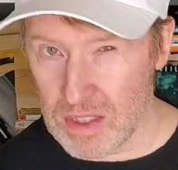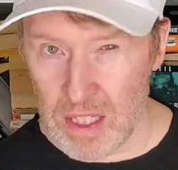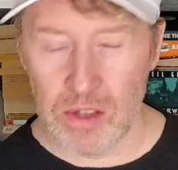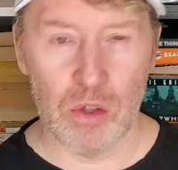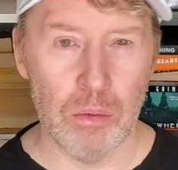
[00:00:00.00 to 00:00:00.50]

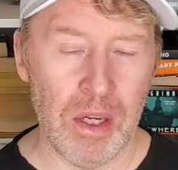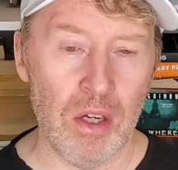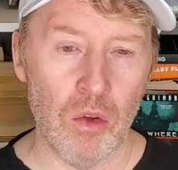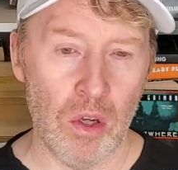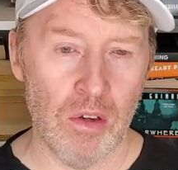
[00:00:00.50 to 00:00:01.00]
Death Domain
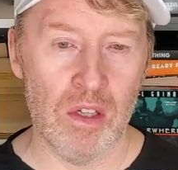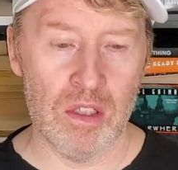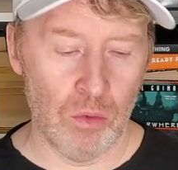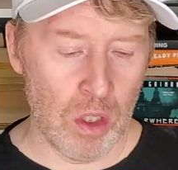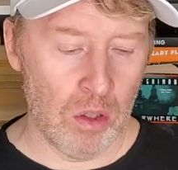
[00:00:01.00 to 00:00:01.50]
clerics
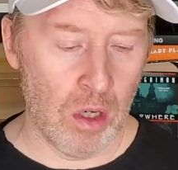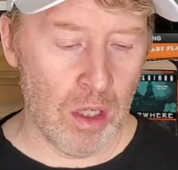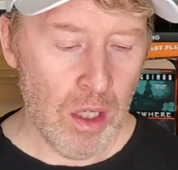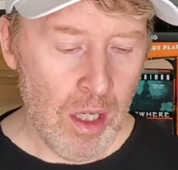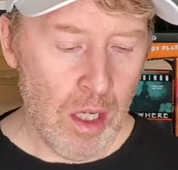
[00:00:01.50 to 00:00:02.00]
and whatnot,
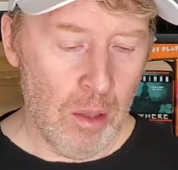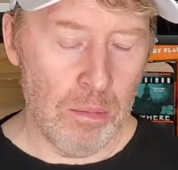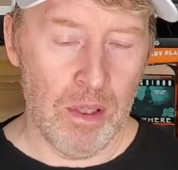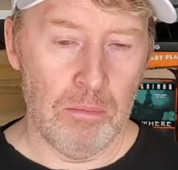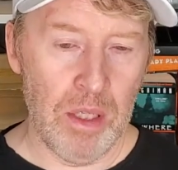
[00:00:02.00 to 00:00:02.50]

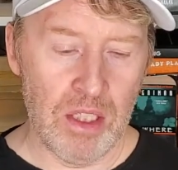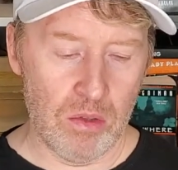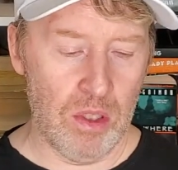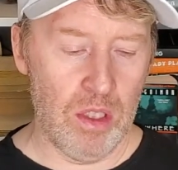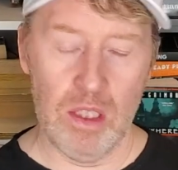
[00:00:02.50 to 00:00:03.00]
but
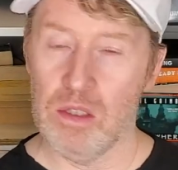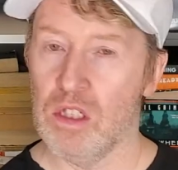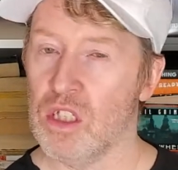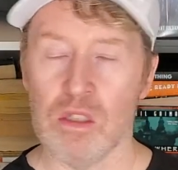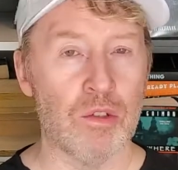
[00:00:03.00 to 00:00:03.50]
basically they
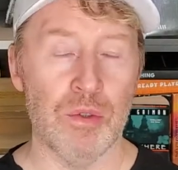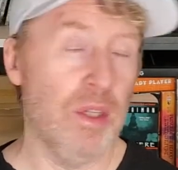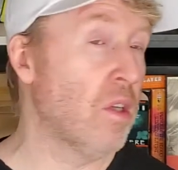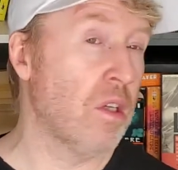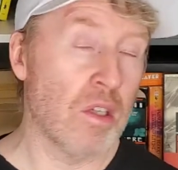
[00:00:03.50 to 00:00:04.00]
just
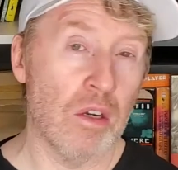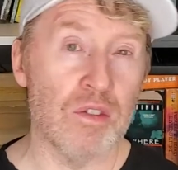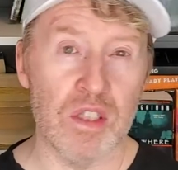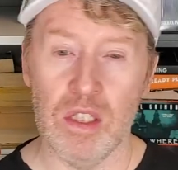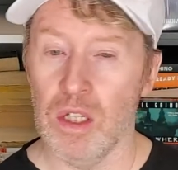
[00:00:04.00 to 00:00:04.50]
created an entire
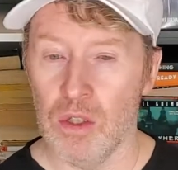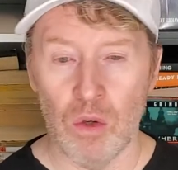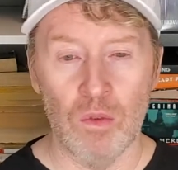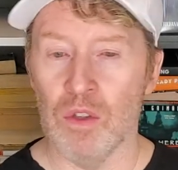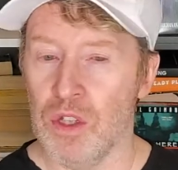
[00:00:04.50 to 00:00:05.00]
city that
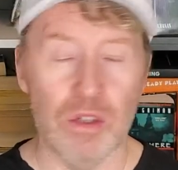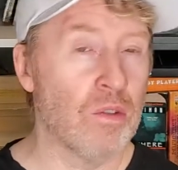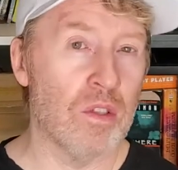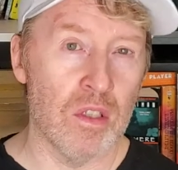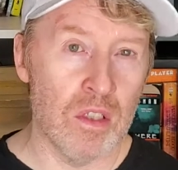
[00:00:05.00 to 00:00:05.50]
over the
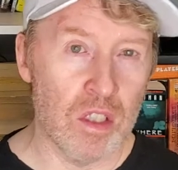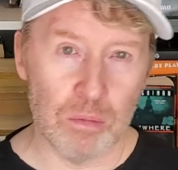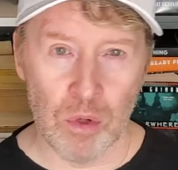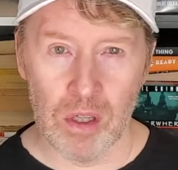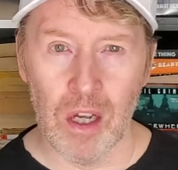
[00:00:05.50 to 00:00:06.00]
years had
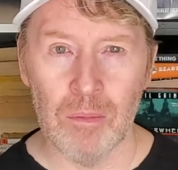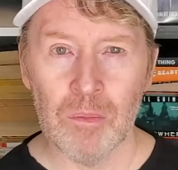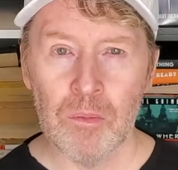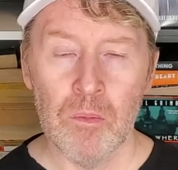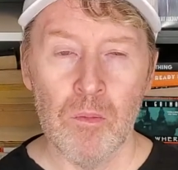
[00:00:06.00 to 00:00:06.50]
sprung up.
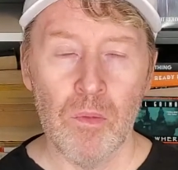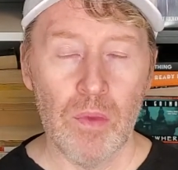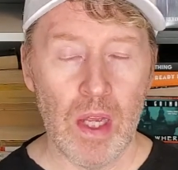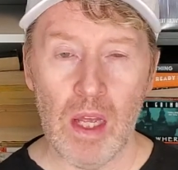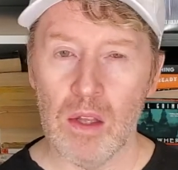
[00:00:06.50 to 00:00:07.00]

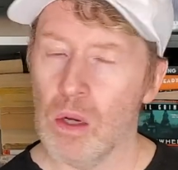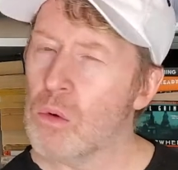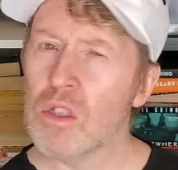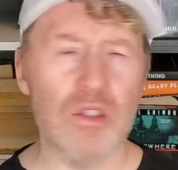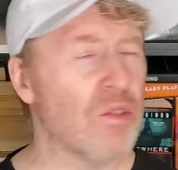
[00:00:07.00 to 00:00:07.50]
And there were
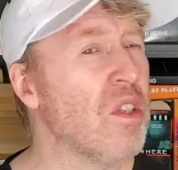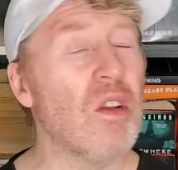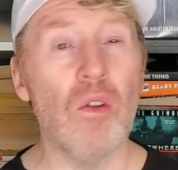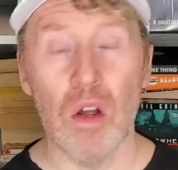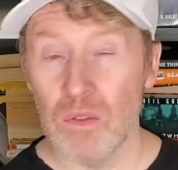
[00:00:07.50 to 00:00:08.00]
certainly a
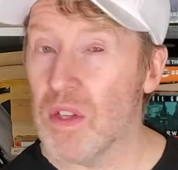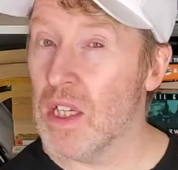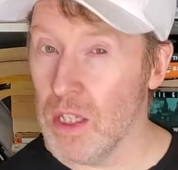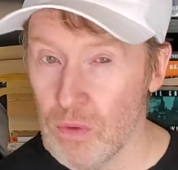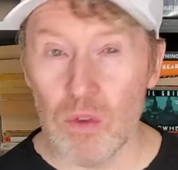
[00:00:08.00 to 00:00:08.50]
lot of
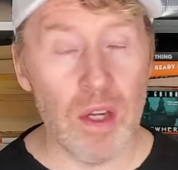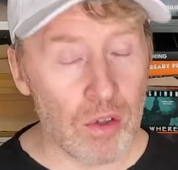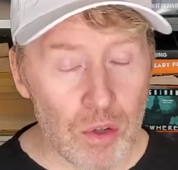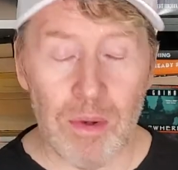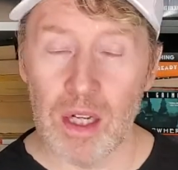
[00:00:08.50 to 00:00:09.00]
evil
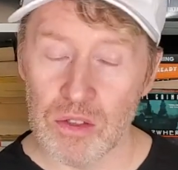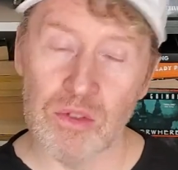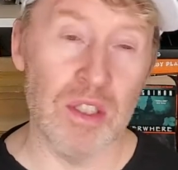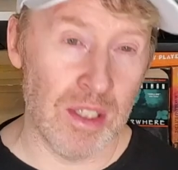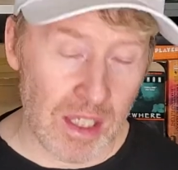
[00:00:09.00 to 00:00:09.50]
necromancers
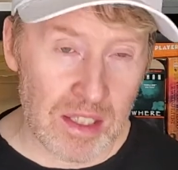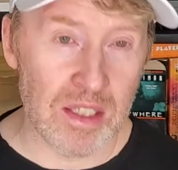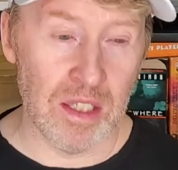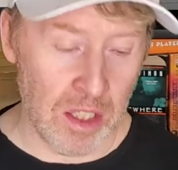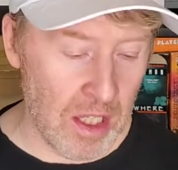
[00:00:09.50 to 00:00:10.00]
in that
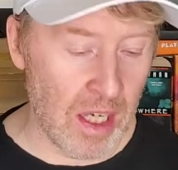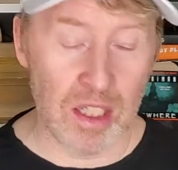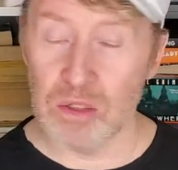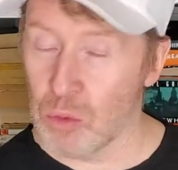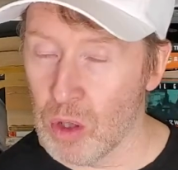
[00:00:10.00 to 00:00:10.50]
city,
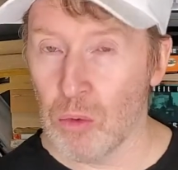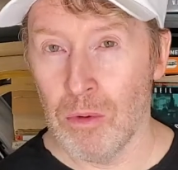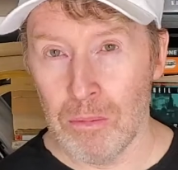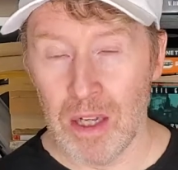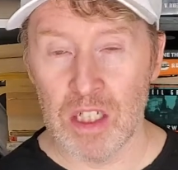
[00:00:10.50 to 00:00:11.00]
as one
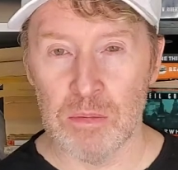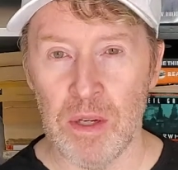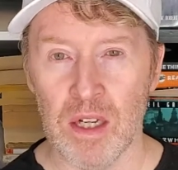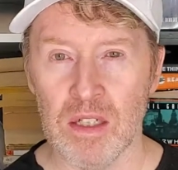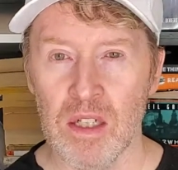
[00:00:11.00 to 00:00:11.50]
might
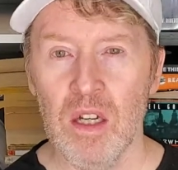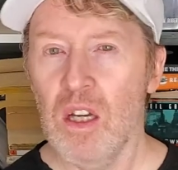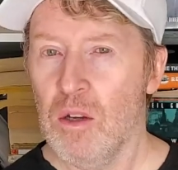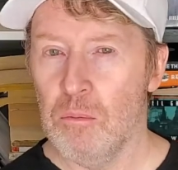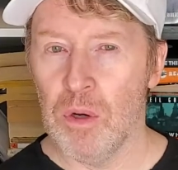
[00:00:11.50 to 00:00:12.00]
expect.
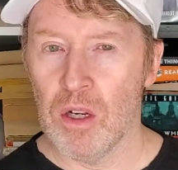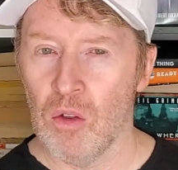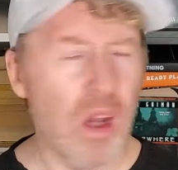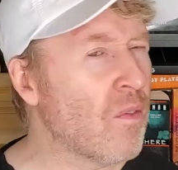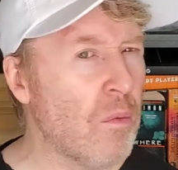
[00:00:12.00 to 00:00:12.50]
But a
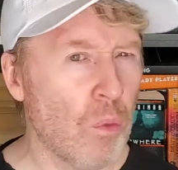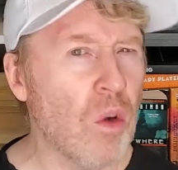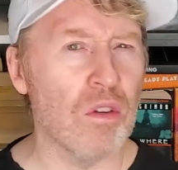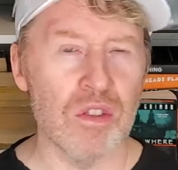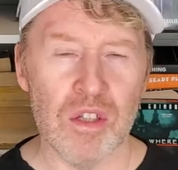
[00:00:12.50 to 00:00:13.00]
lot of them weren't.